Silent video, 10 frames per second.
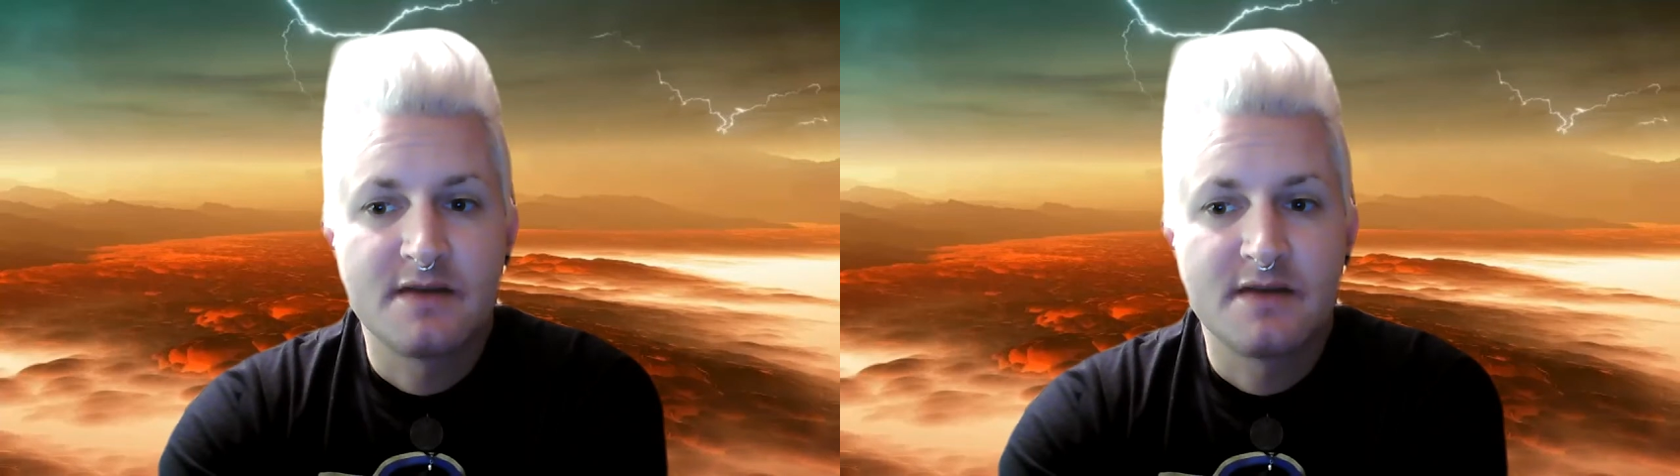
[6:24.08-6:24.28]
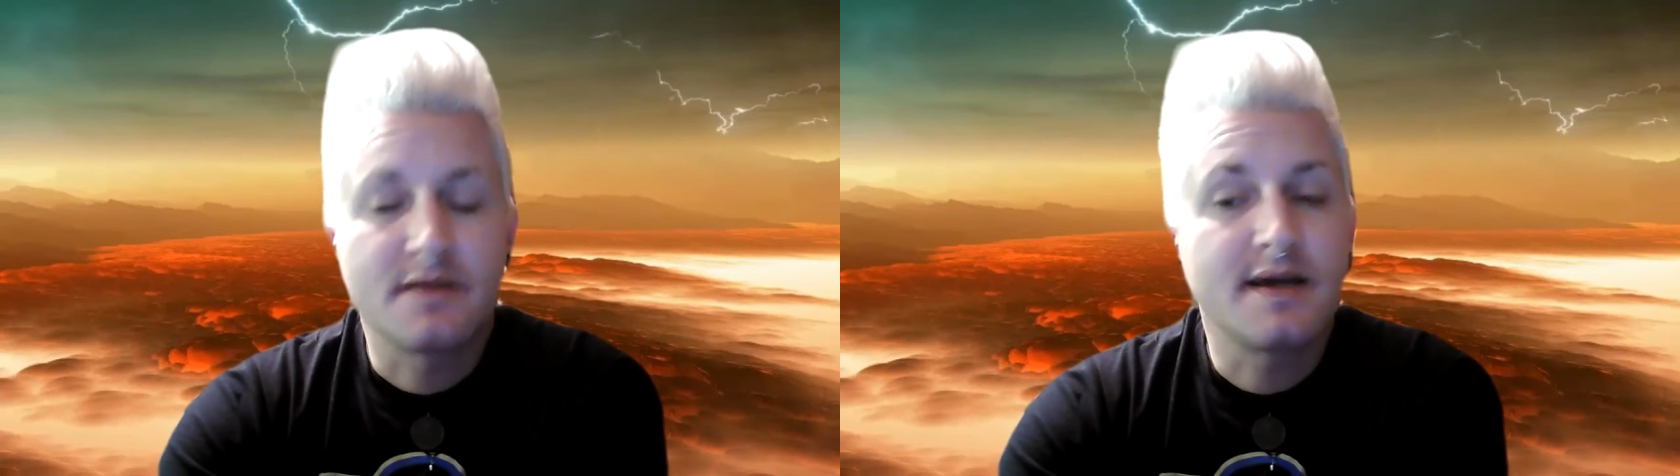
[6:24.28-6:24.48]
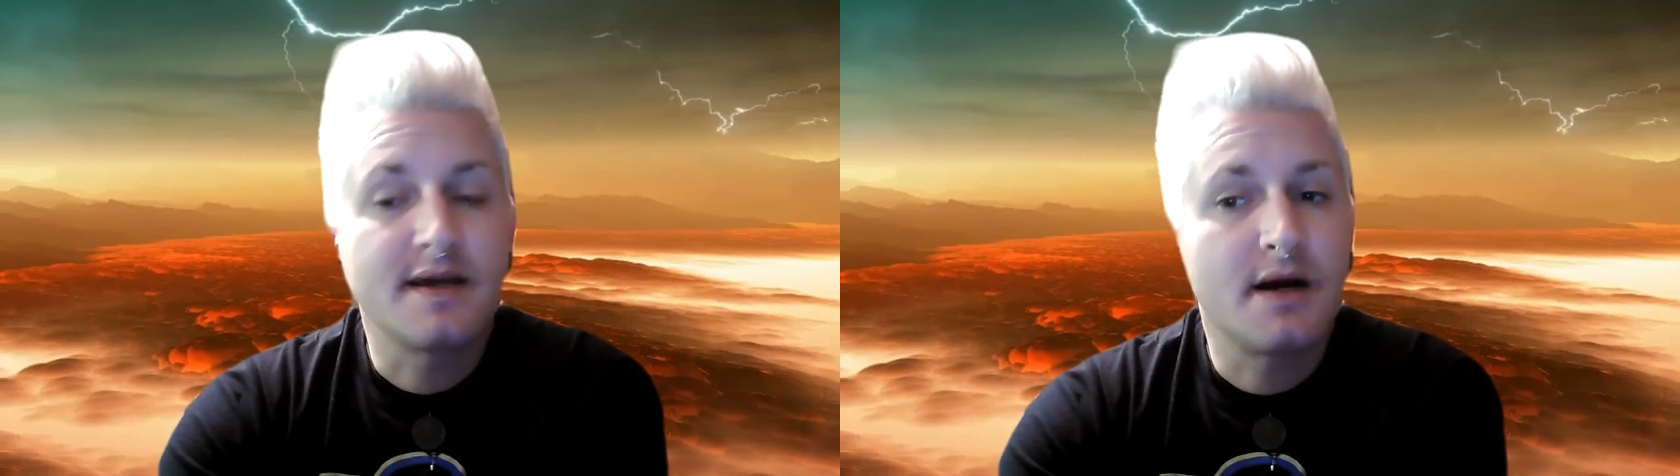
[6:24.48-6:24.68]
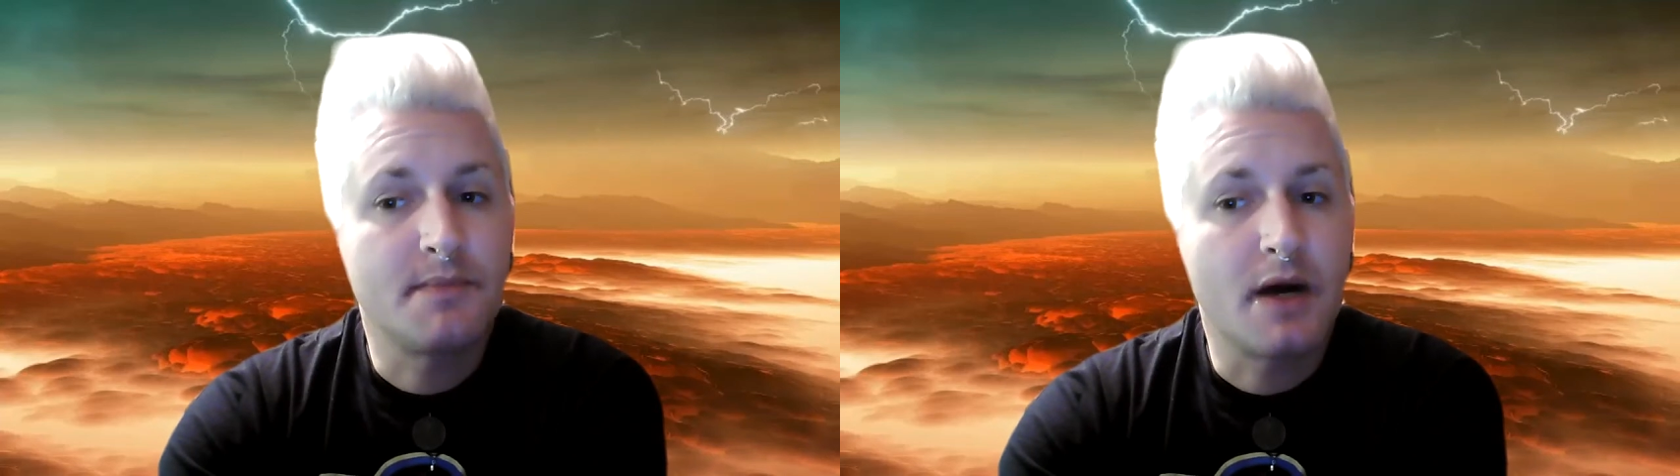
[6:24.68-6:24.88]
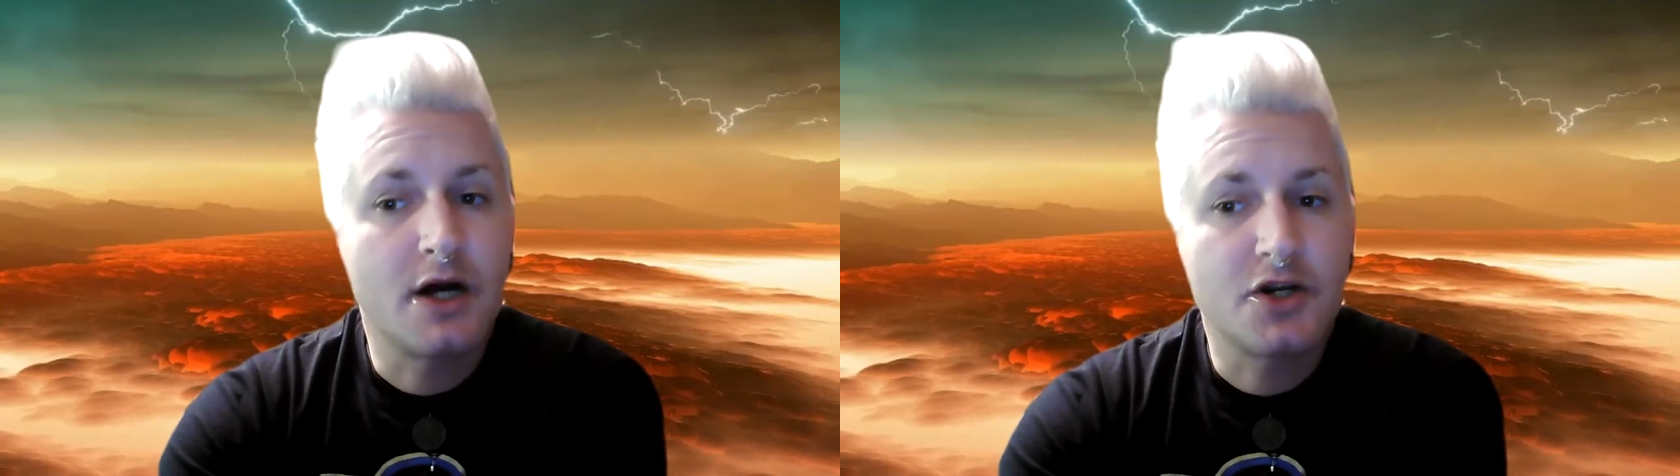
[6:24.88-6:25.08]
So the
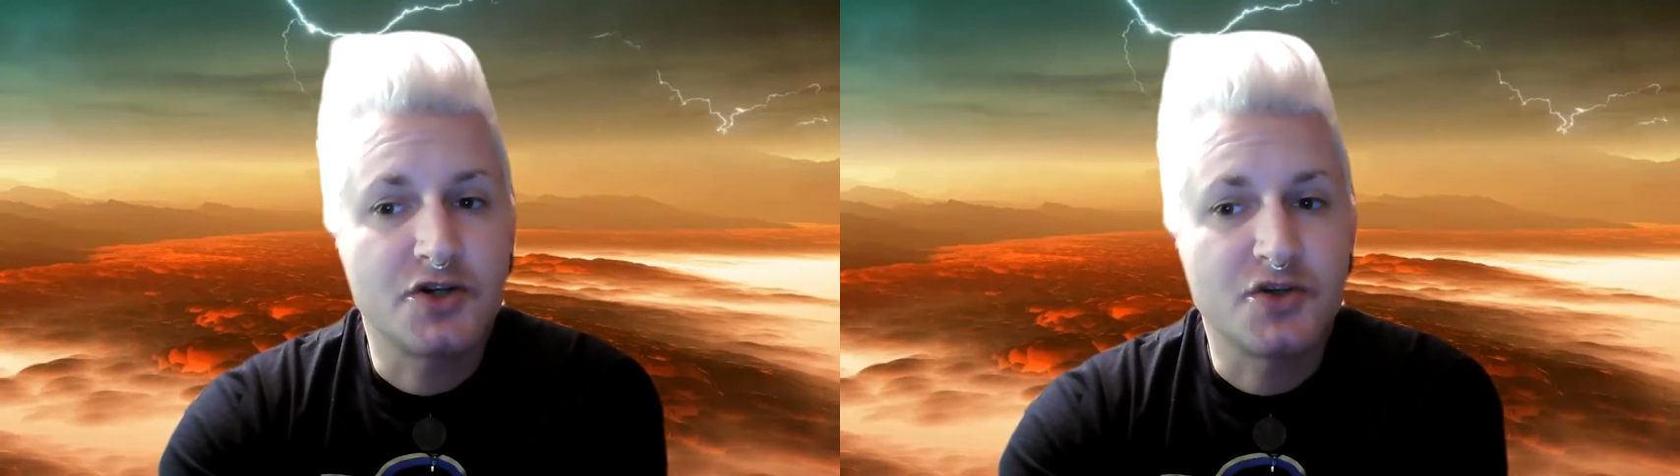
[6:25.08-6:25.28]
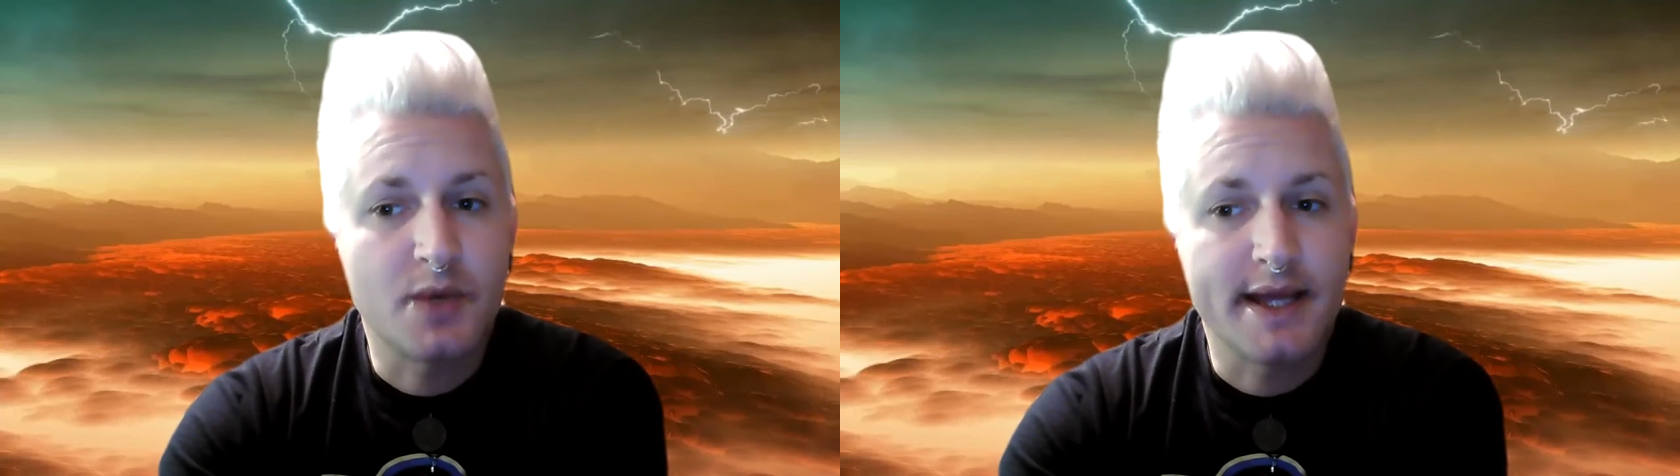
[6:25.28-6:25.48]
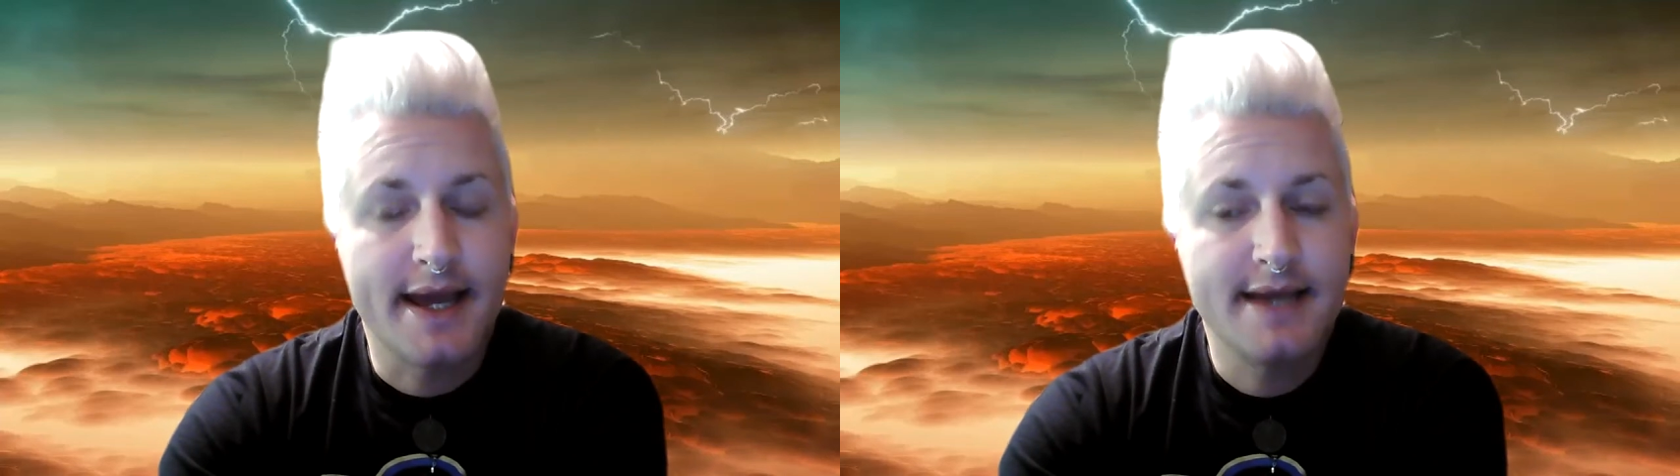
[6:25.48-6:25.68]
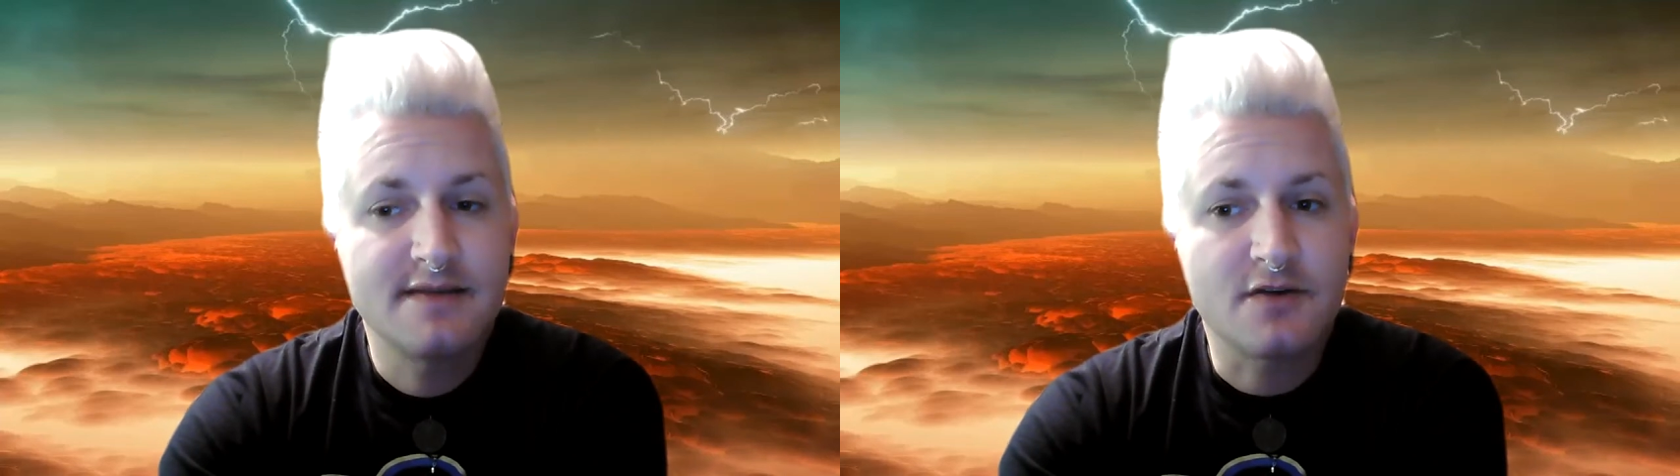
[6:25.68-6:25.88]
um, one twenty-eight